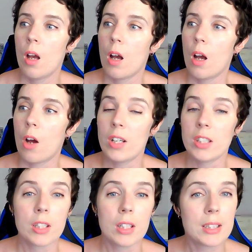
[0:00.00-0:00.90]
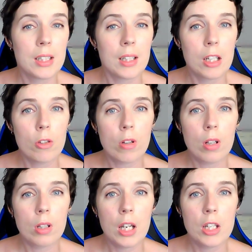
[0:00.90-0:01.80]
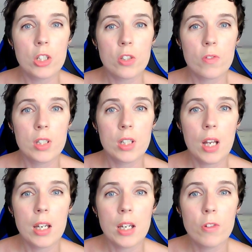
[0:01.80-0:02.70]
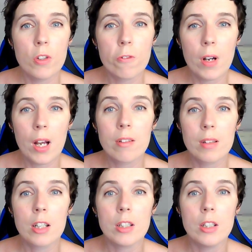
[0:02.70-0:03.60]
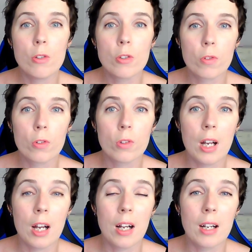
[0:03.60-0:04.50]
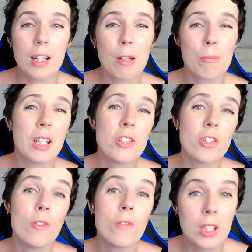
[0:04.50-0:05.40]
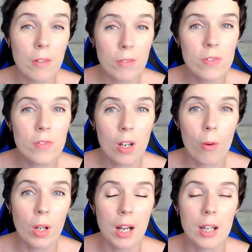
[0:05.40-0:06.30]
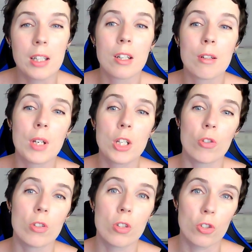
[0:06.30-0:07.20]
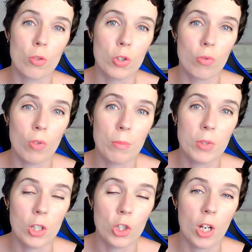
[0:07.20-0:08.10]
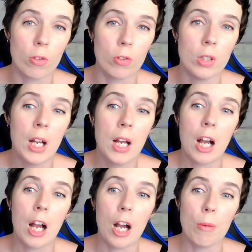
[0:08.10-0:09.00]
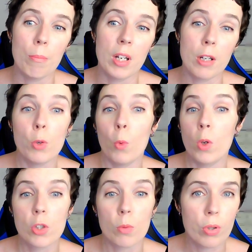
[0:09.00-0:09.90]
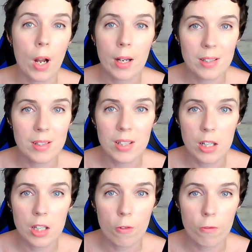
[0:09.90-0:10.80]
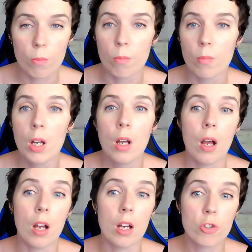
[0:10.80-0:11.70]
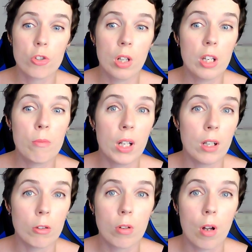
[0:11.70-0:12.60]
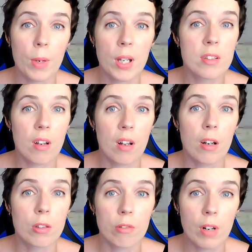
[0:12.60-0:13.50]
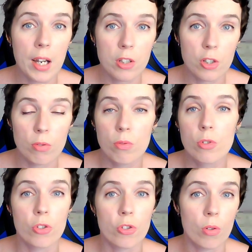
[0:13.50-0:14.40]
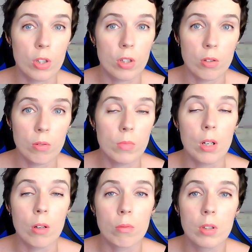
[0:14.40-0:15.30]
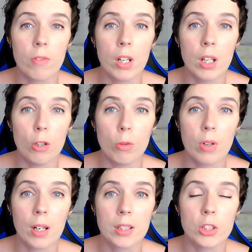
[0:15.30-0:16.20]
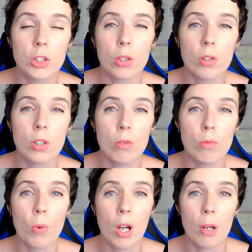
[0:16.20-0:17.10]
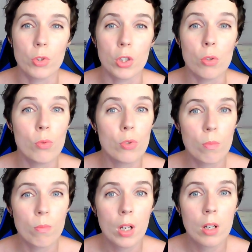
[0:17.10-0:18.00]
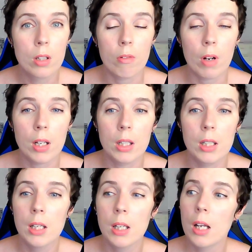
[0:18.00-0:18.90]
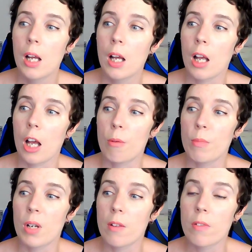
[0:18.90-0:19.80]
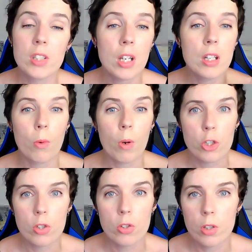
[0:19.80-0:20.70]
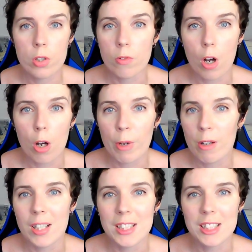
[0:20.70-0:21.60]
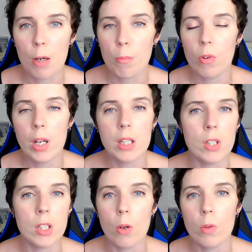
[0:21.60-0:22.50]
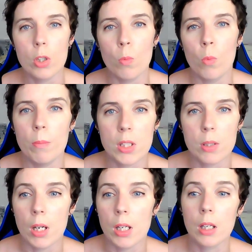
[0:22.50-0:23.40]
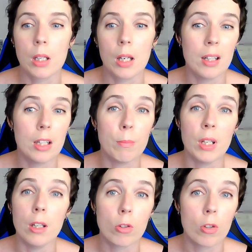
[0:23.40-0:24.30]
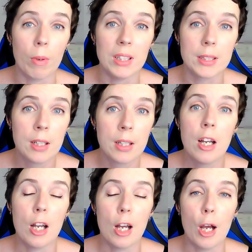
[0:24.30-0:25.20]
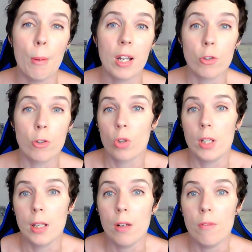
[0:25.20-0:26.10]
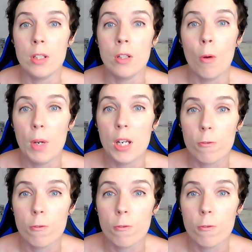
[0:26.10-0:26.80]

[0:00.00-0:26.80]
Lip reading: All right, so that's it. They're your collocations for today. If you found that useful, again, please do give this video a like. Make sure you're subscribed to the channel. And if you want to practice any of them, just leave me a little comment and I'll correct you, just so that you give it a little practice so that you know how to use them correctly. And if there's any questions that you've got about the exam or any video that you want me to make, again, leave me a little comment and I'll try and get a video made for